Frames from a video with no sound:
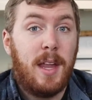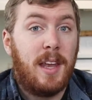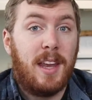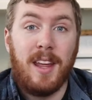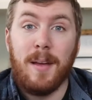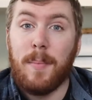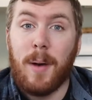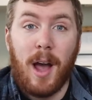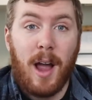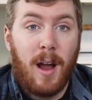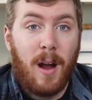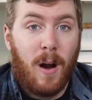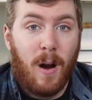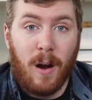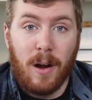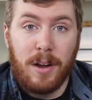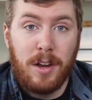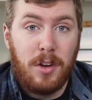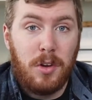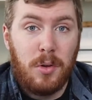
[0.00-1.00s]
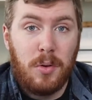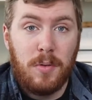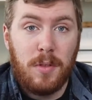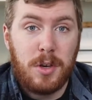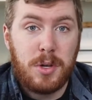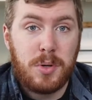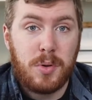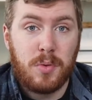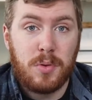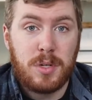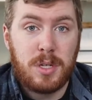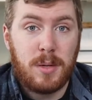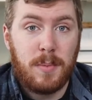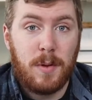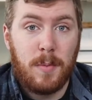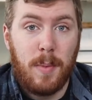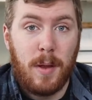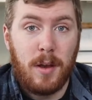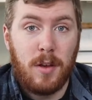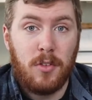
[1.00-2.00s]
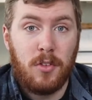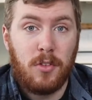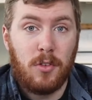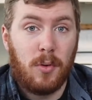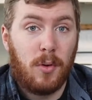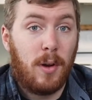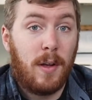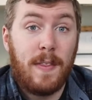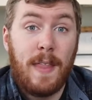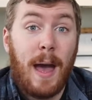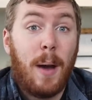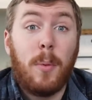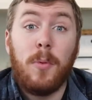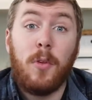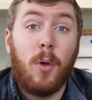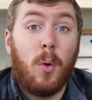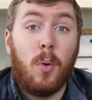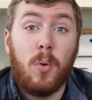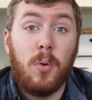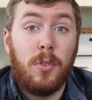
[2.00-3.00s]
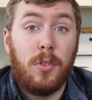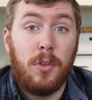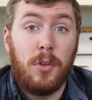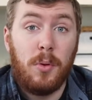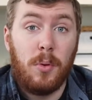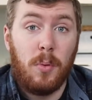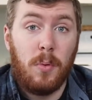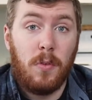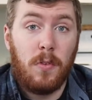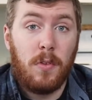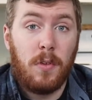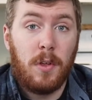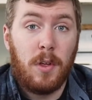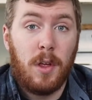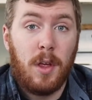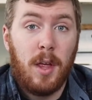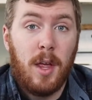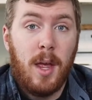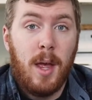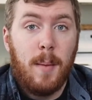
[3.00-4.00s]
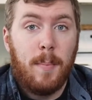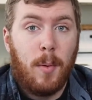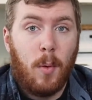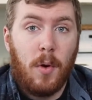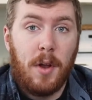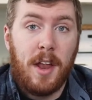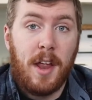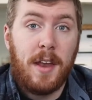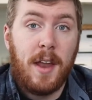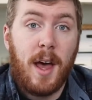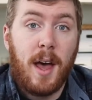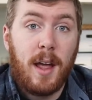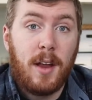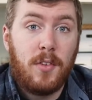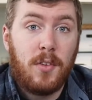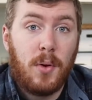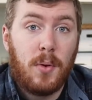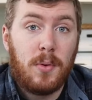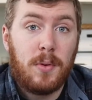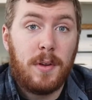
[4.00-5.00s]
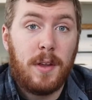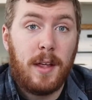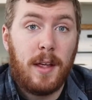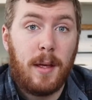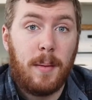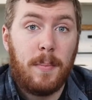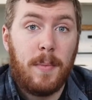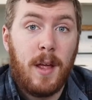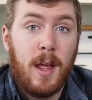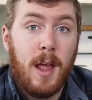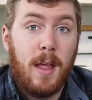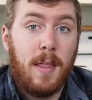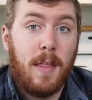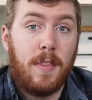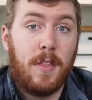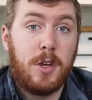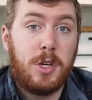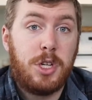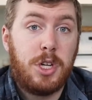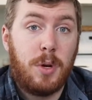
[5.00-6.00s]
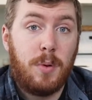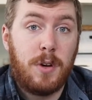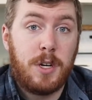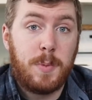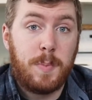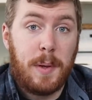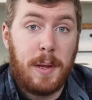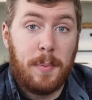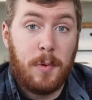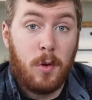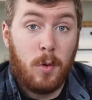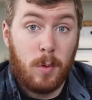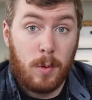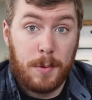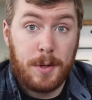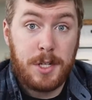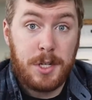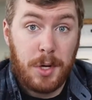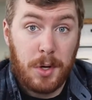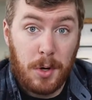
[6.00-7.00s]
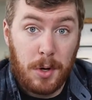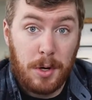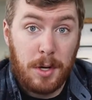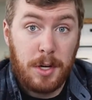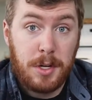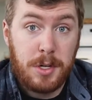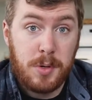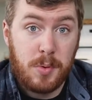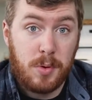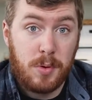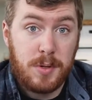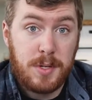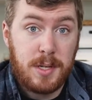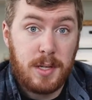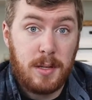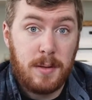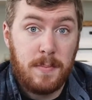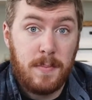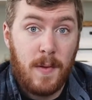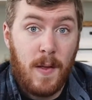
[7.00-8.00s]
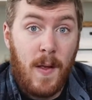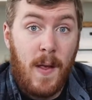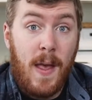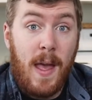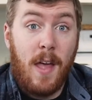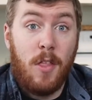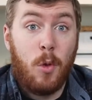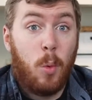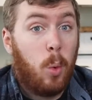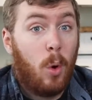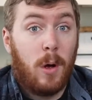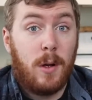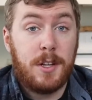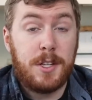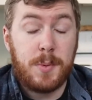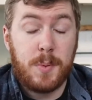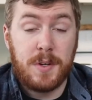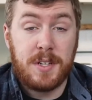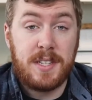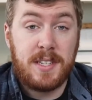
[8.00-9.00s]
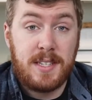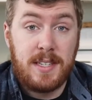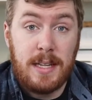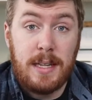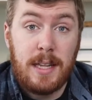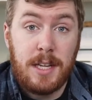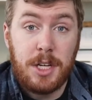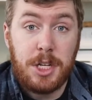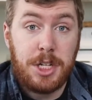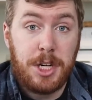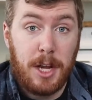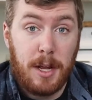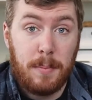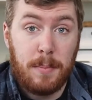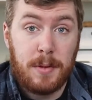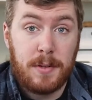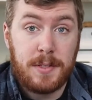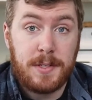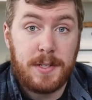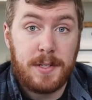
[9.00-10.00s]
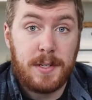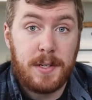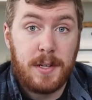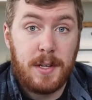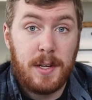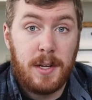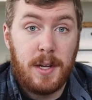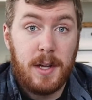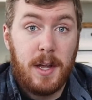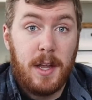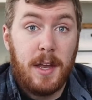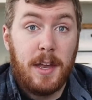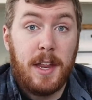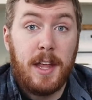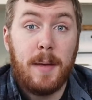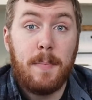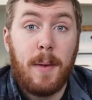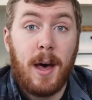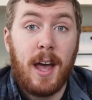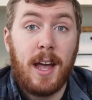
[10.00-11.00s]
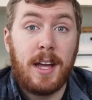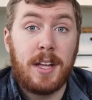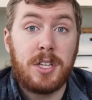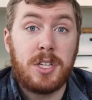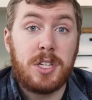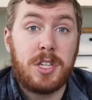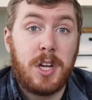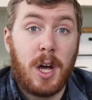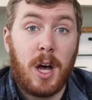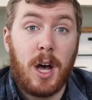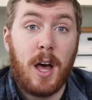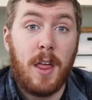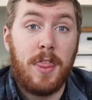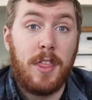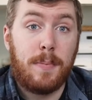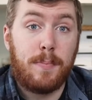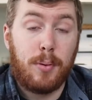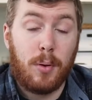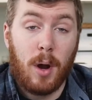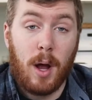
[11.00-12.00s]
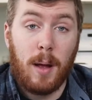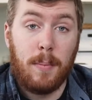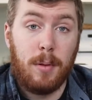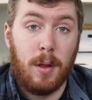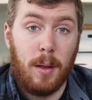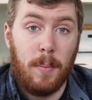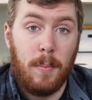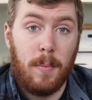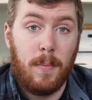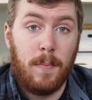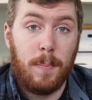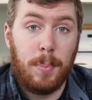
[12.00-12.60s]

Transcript: Nehemiah already knew that Jerusalem had been destroyed. That was old news. But when Hanani told him that the Jewish people were returning Jerusalem and the walls were still in shambles, Nehemiah saw the problem.